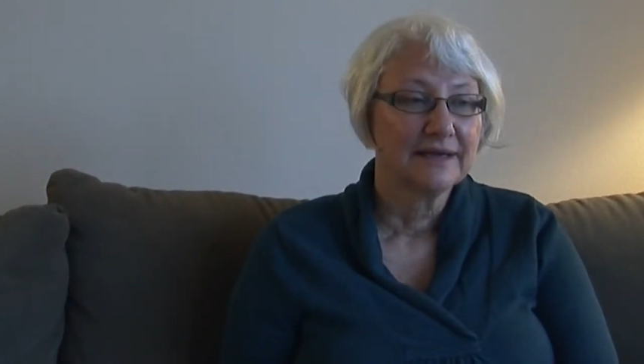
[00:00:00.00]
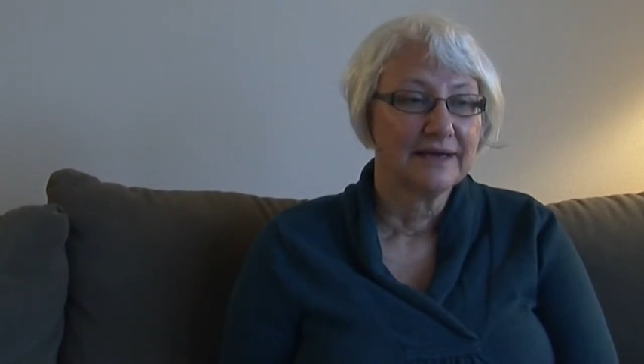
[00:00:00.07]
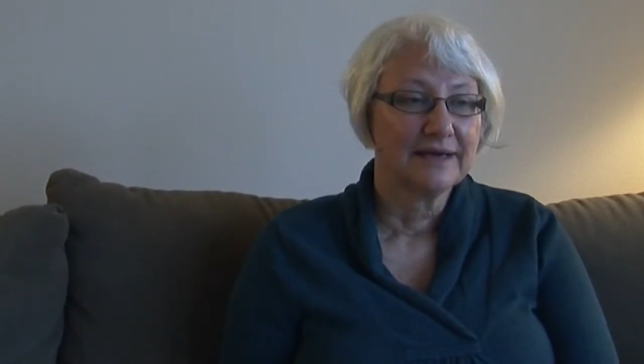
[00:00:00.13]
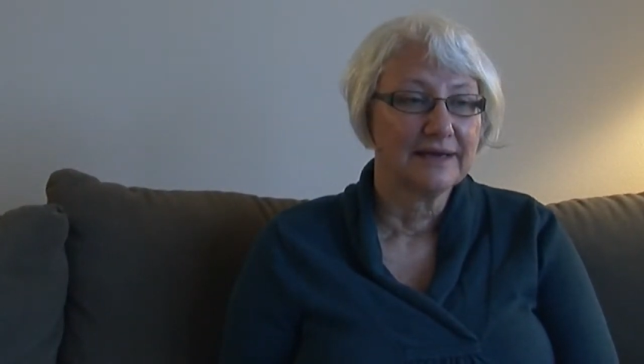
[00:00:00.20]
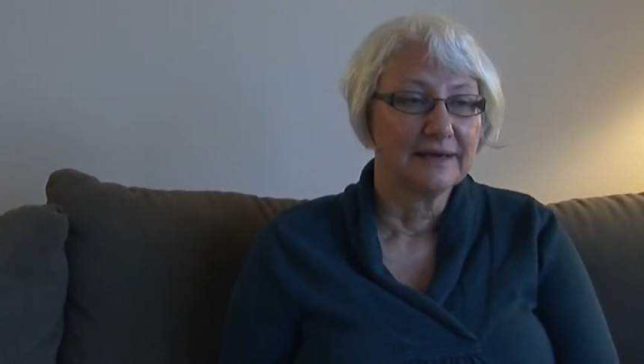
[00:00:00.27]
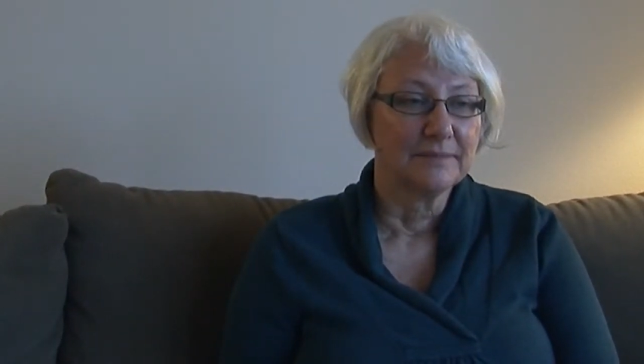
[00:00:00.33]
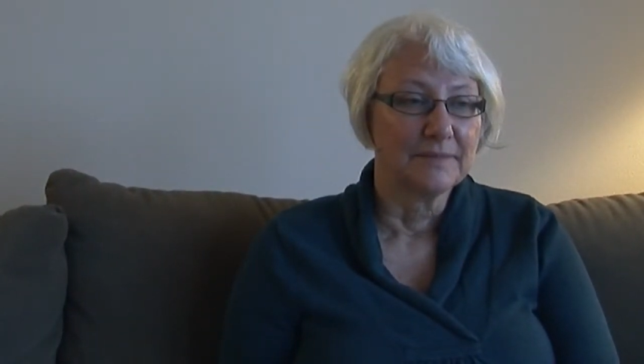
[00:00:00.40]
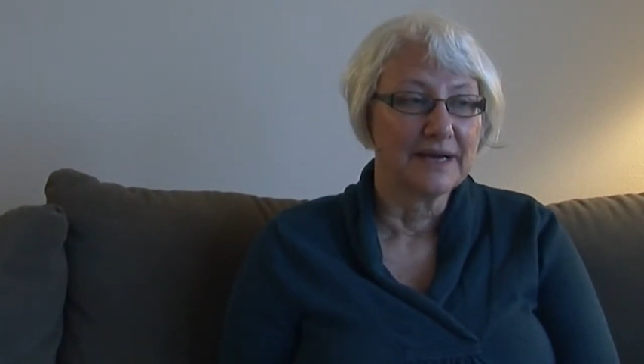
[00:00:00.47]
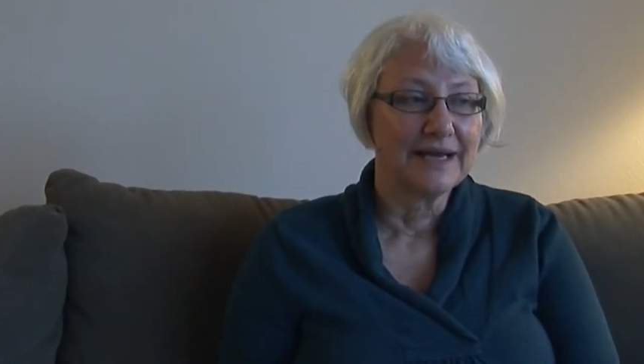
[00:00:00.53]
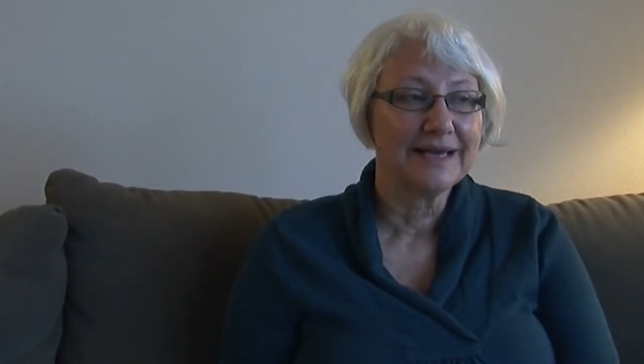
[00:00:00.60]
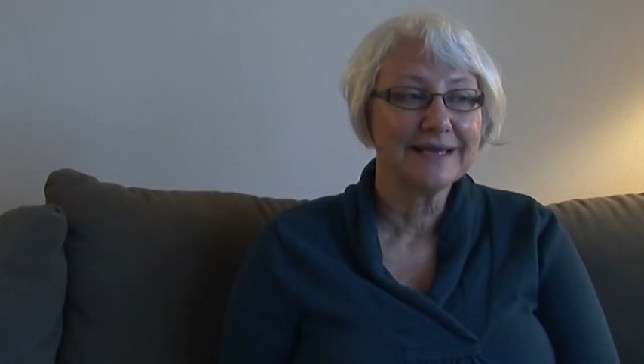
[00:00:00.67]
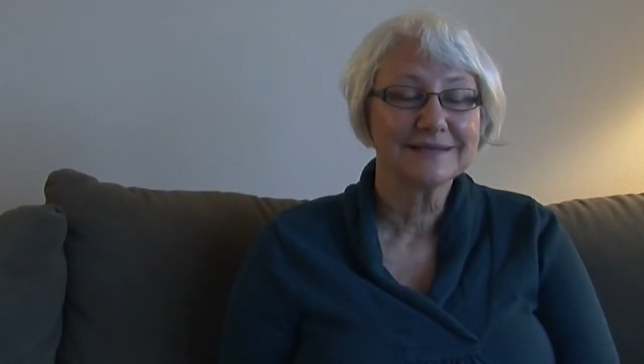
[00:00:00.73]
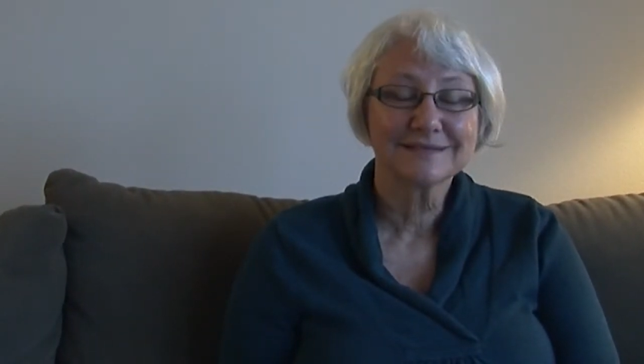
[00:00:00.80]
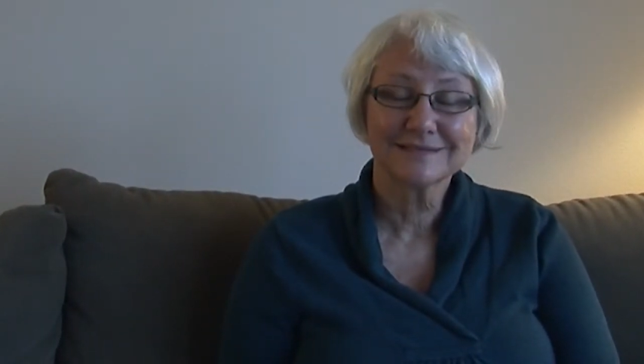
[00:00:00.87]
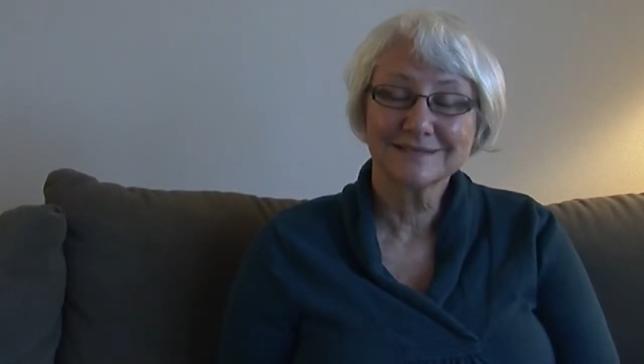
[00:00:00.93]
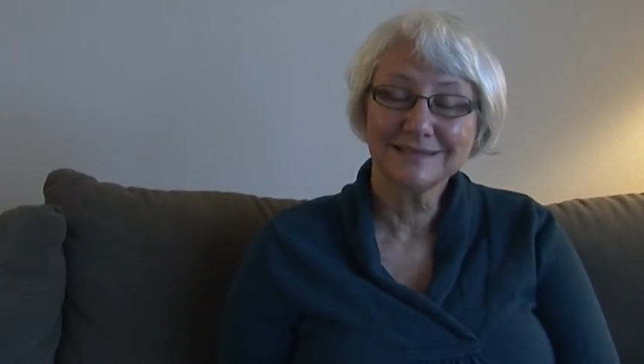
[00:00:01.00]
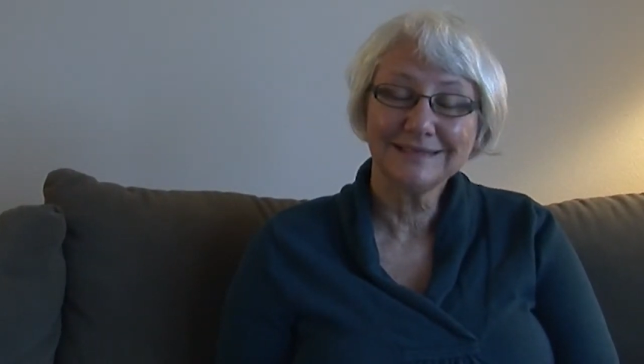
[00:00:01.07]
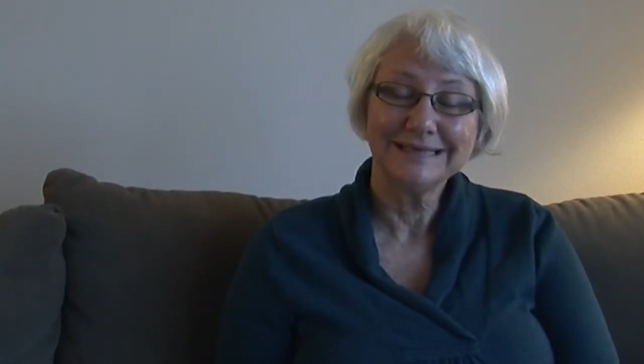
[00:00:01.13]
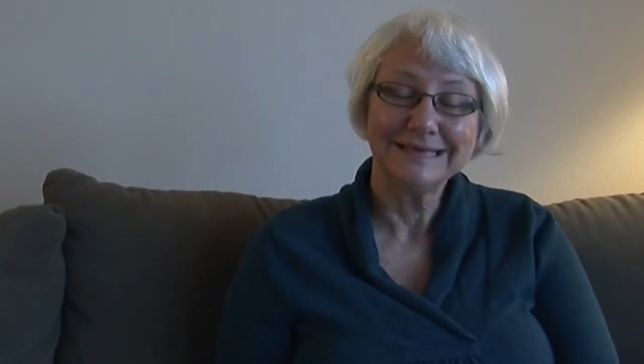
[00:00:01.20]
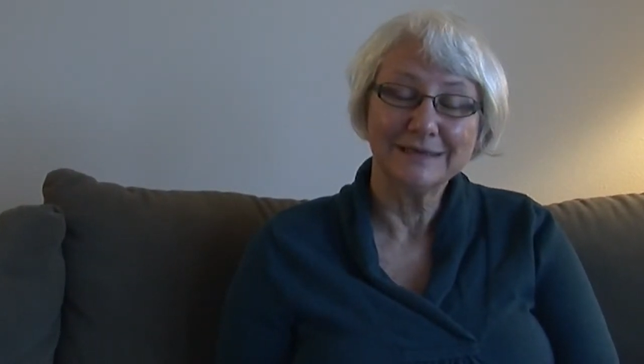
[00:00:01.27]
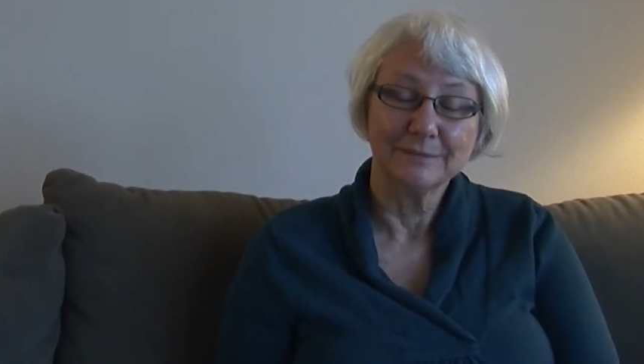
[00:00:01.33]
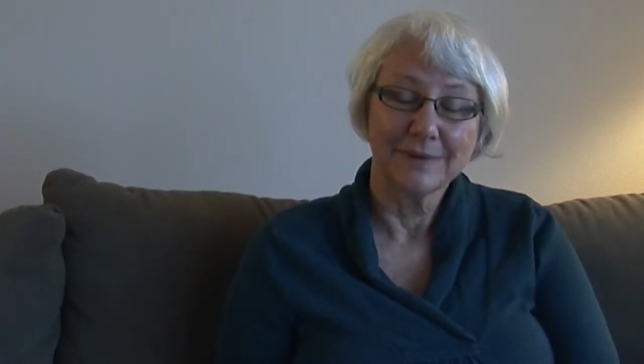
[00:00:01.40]
um, I had
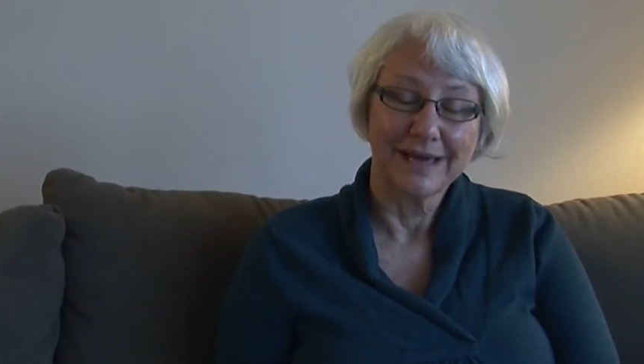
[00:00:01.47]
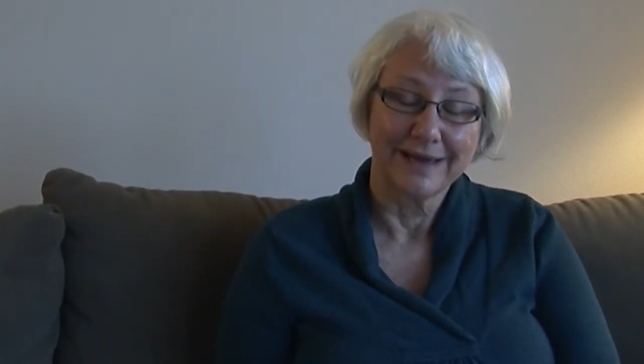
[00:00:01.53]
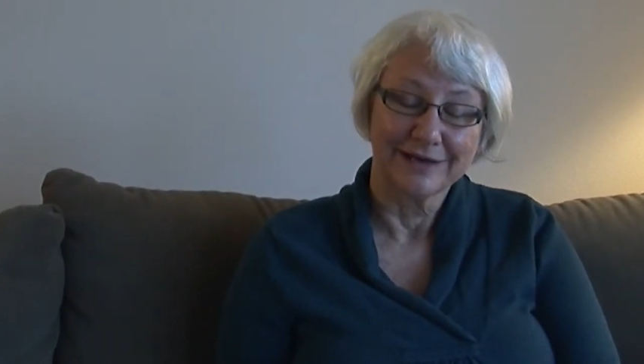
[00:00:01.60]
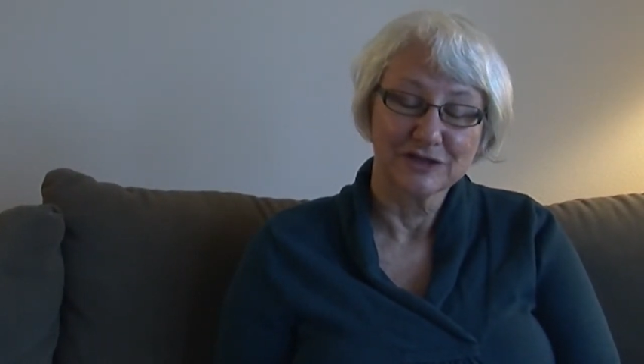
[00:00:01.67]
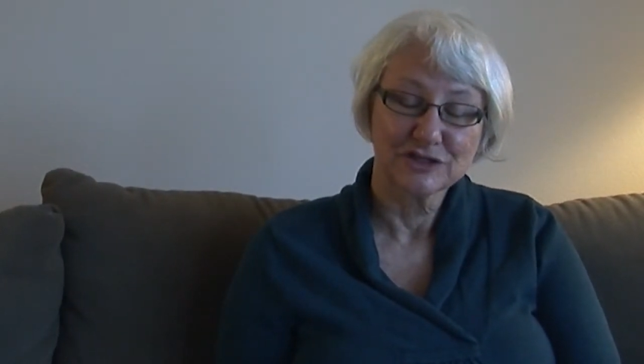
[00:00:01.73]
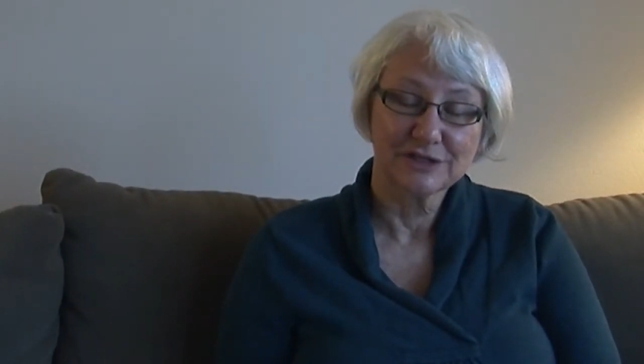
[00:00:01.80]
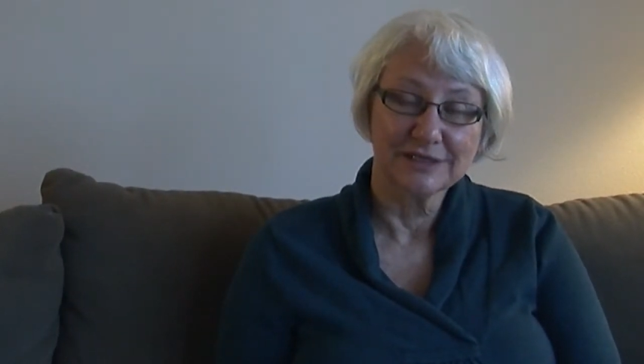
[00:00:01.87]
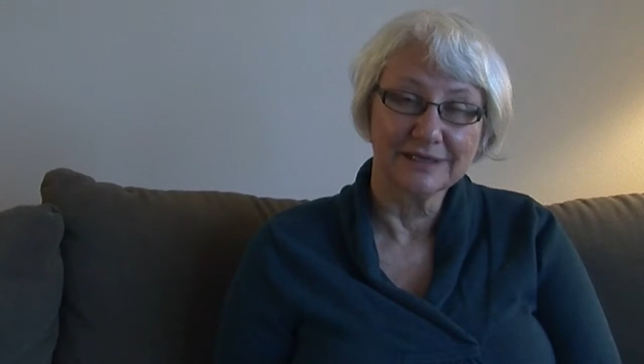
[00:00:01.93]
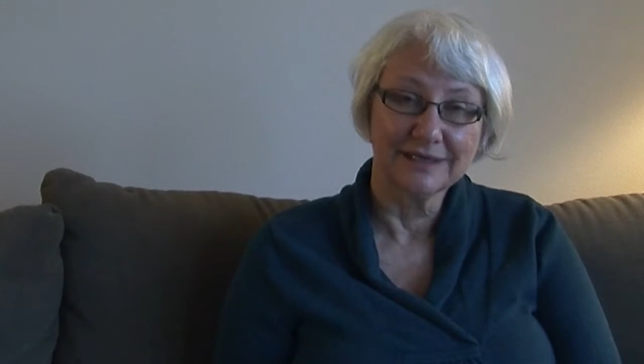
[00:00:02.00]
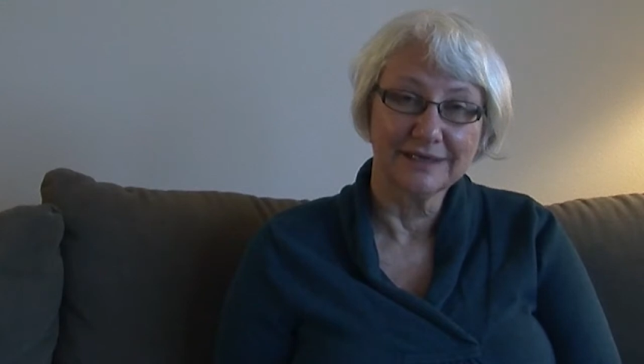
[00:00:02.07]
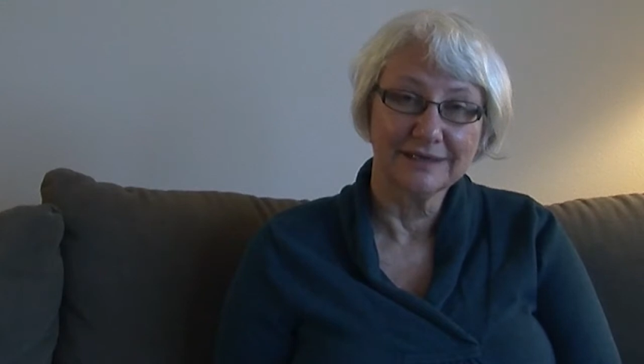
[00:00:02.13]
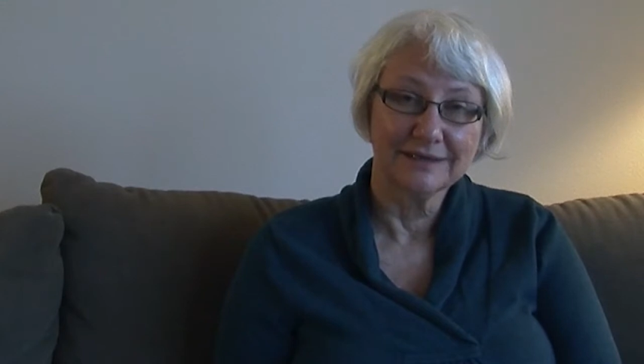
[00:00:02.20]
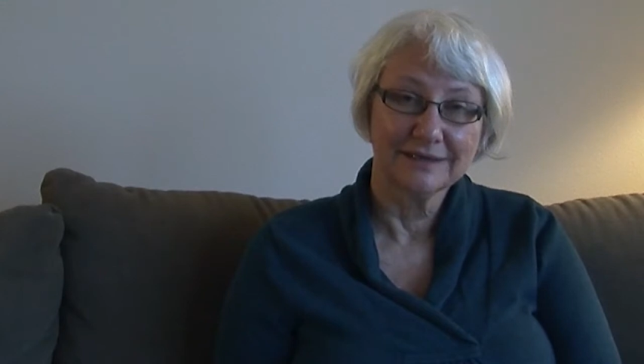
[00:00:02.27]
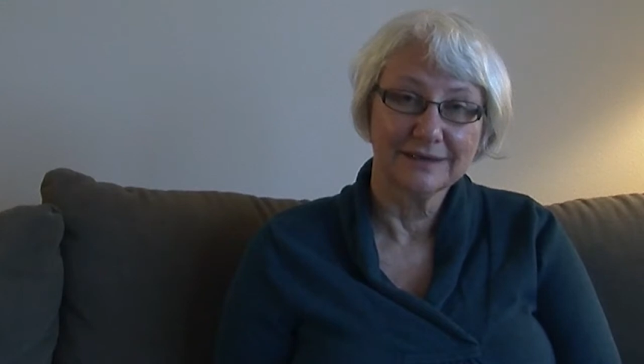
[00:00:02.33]
seen him actually